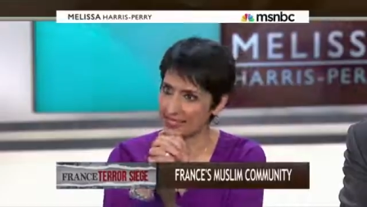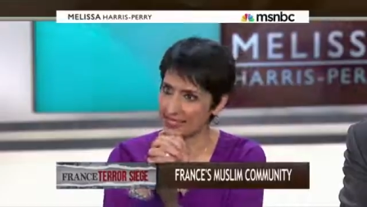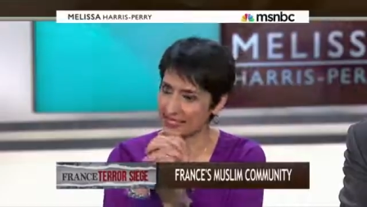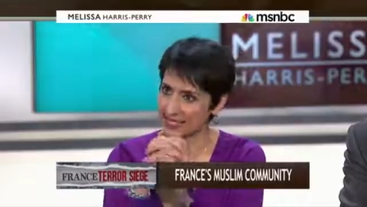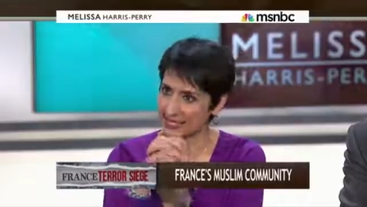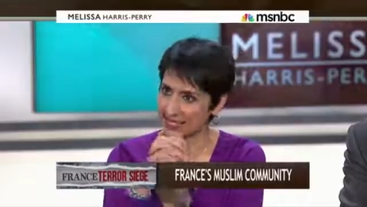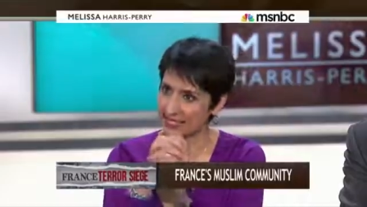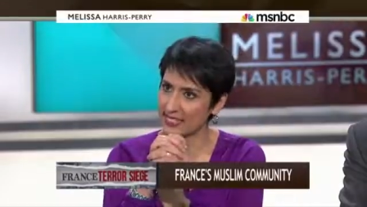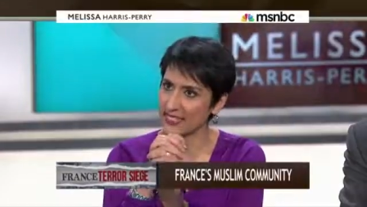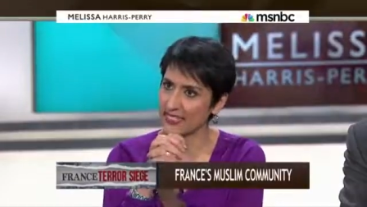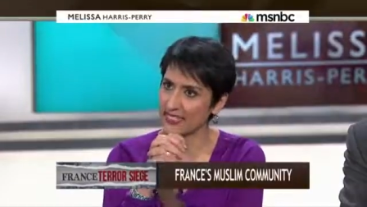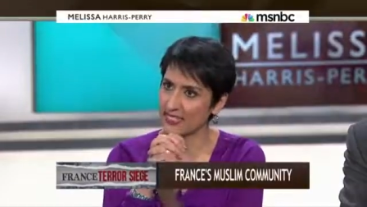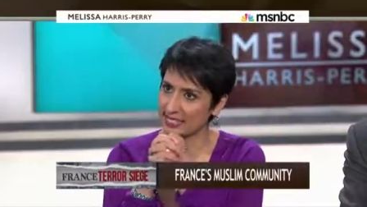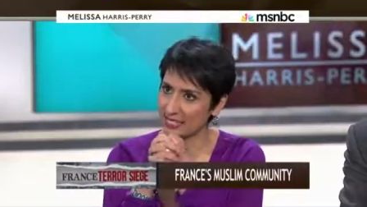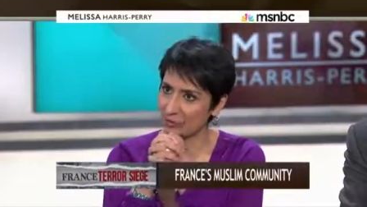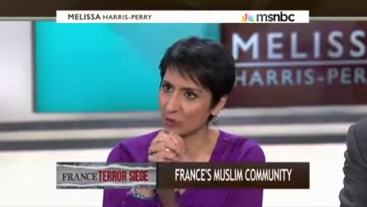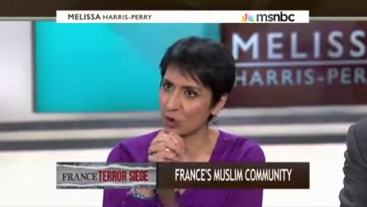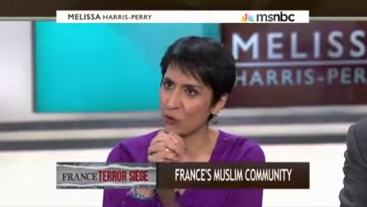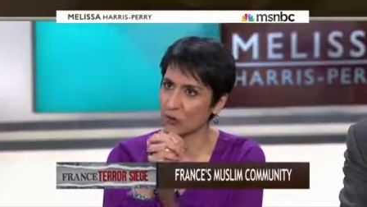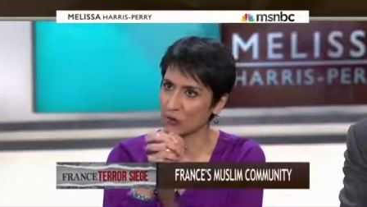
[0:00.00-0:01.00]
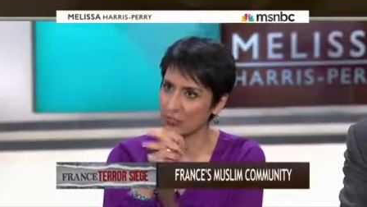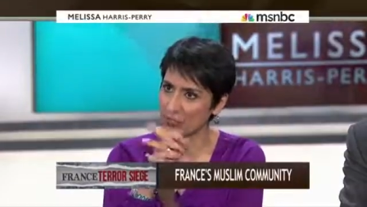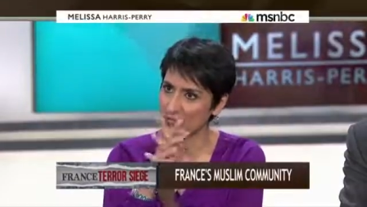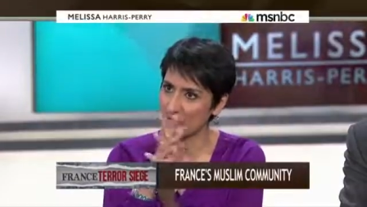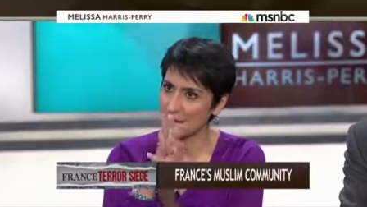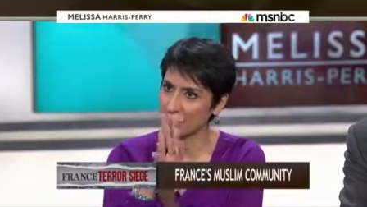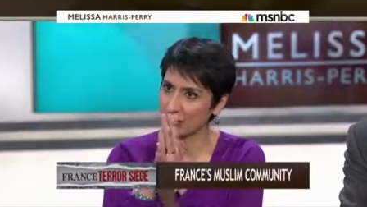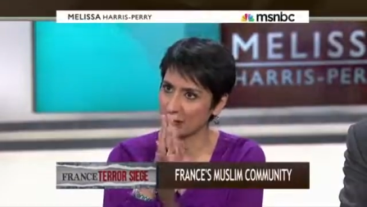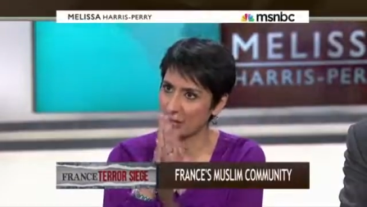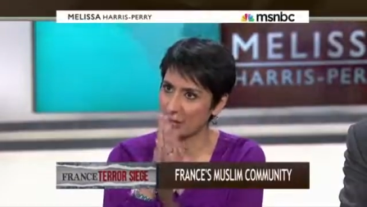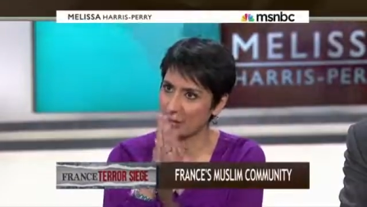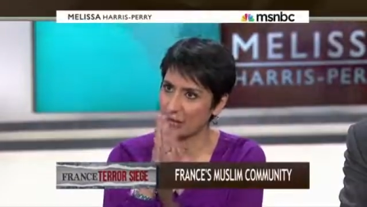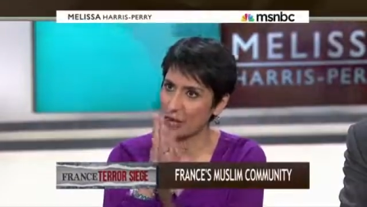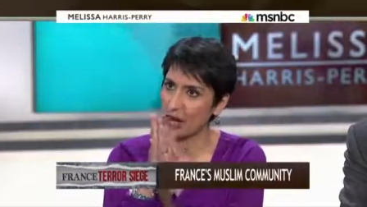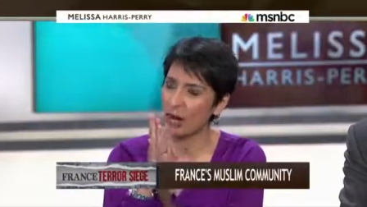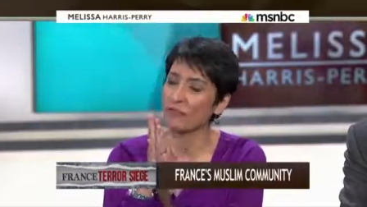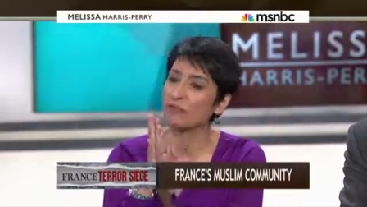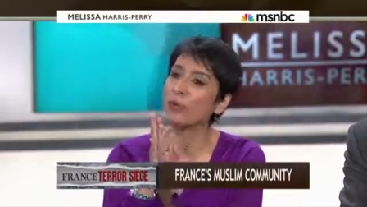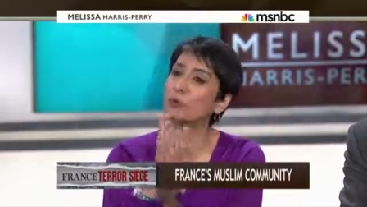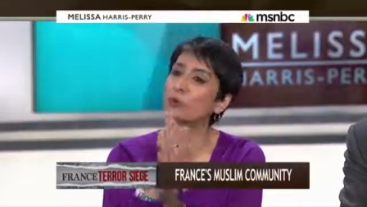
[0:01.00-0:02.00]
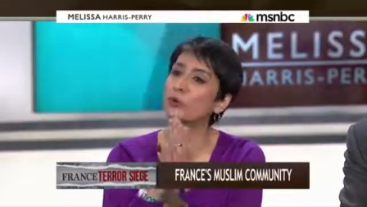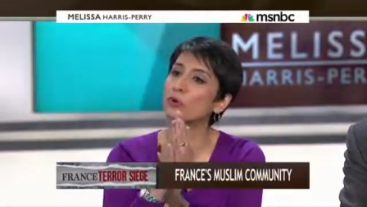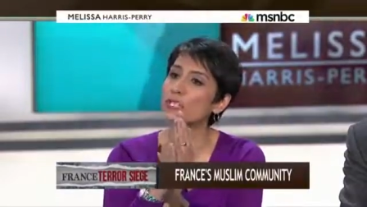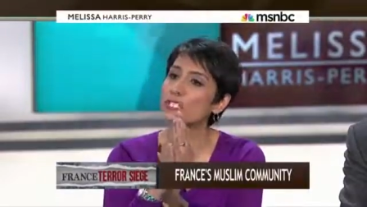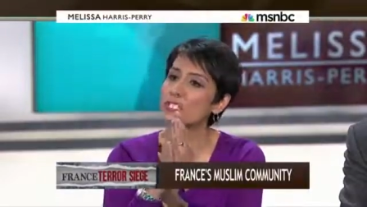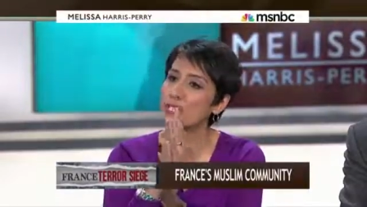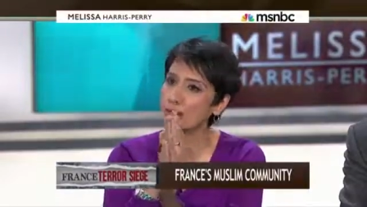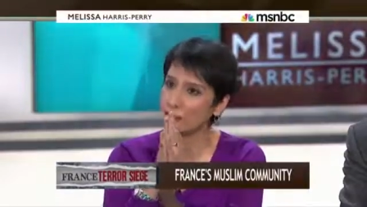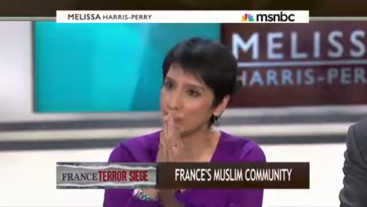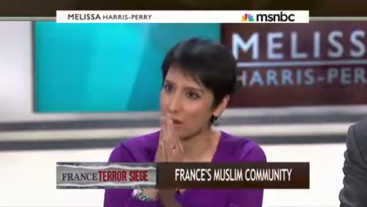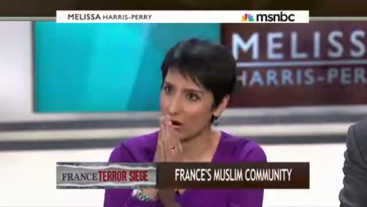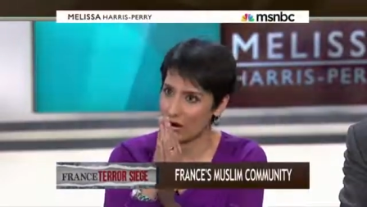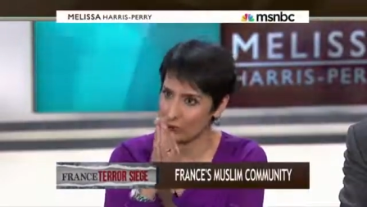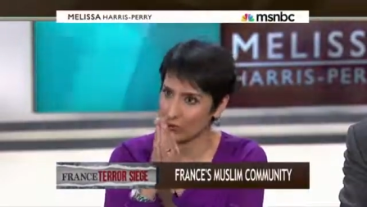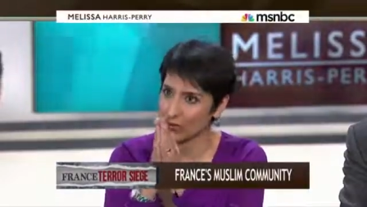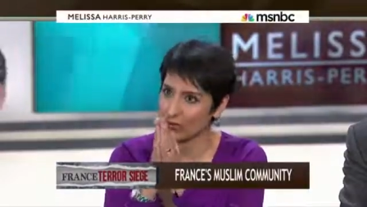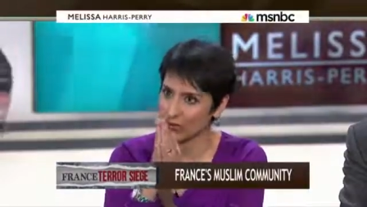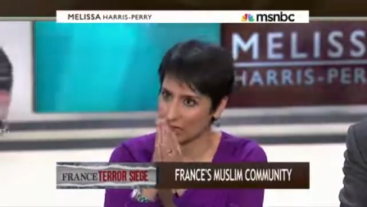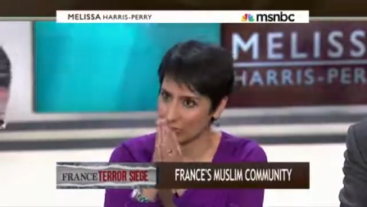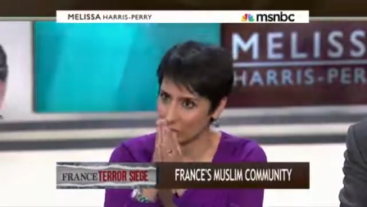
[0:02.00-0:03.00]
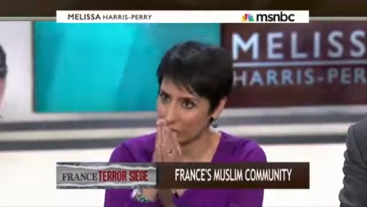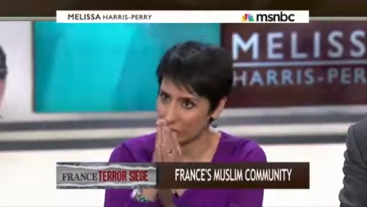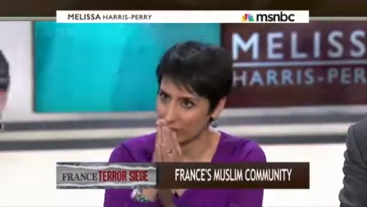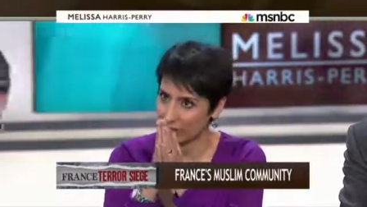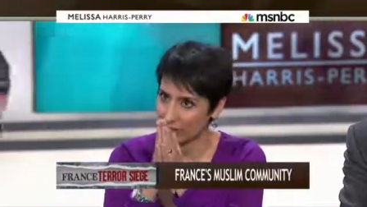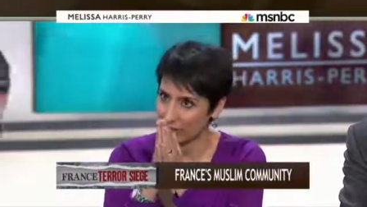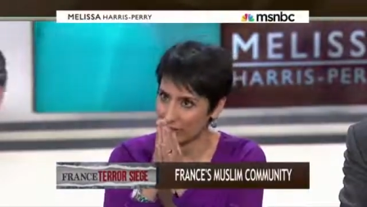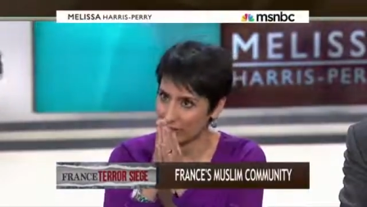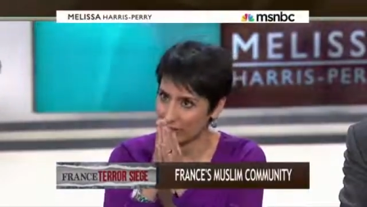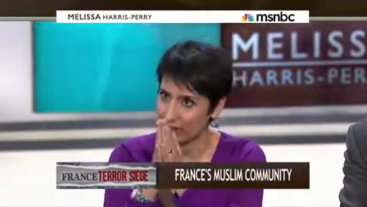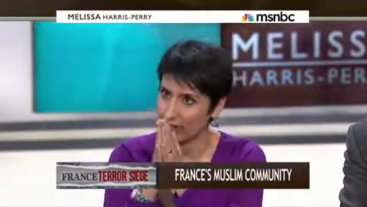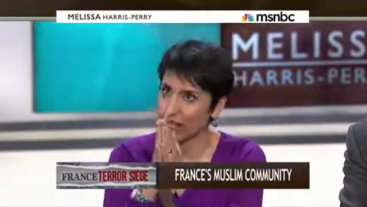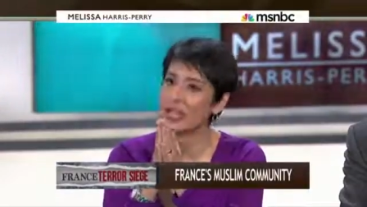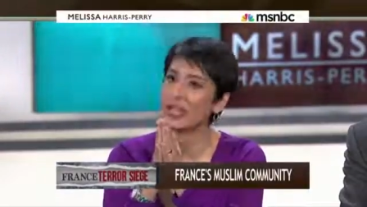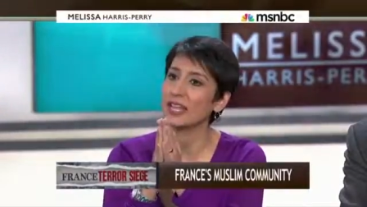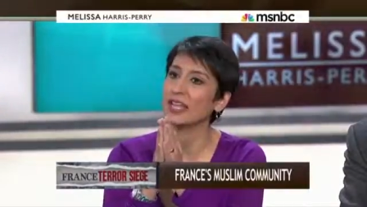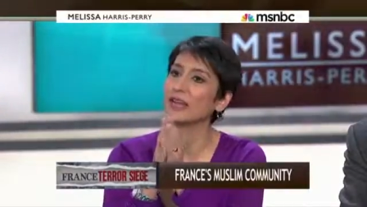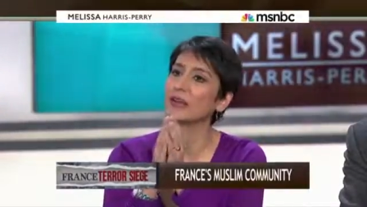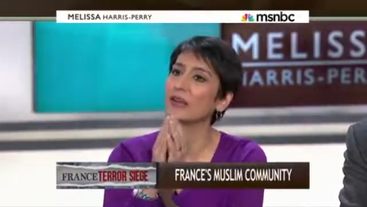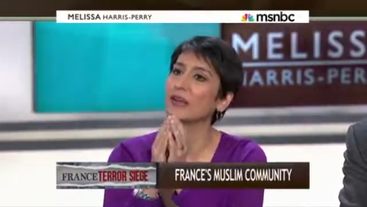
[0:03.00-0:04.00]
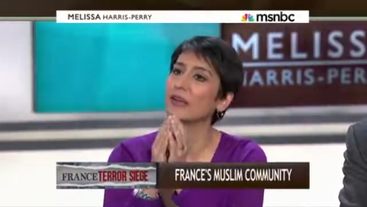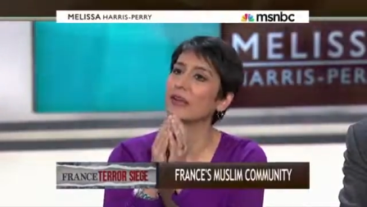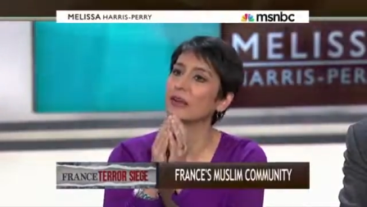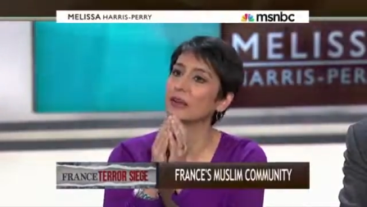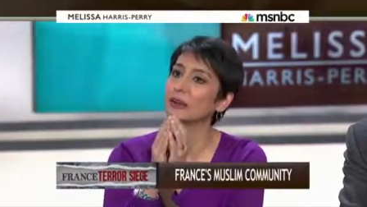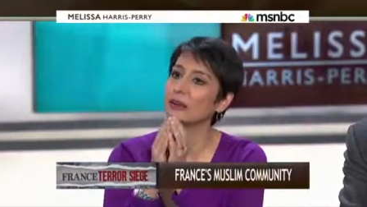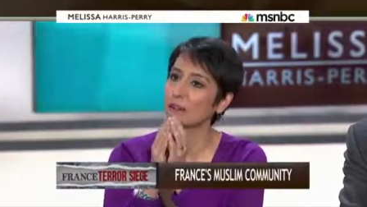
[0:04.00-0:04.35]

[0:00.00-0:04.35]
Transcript: 60 percent of the prison population in